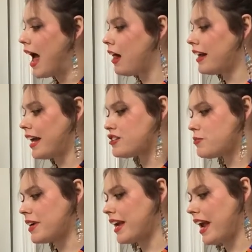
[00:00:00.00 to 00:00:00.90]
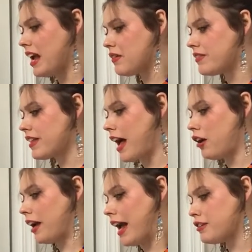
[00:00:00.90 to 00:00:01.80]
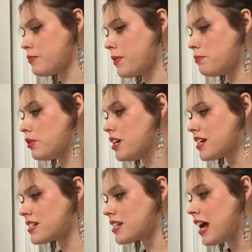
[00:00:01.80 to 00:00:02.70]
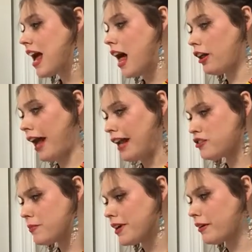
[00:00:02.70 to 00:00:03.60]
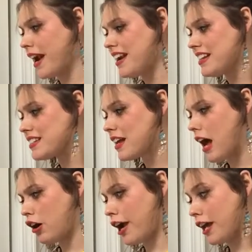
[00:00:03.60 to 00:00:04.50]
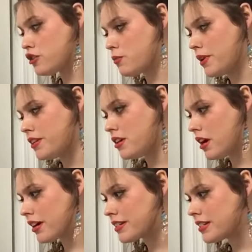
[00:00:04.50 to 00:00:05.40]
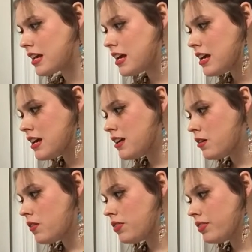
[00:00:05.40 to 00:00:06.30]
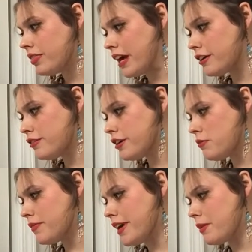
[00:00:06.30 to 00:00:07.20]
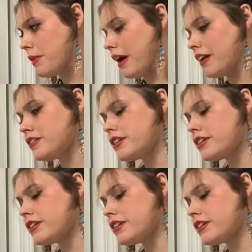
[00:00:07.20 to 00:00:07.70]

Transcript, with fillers: I'll catch 'em in caves. I'll catch 'em in brooks. I'll catch 'em in crannies. I'll catch 'em in nooks that you don't read about in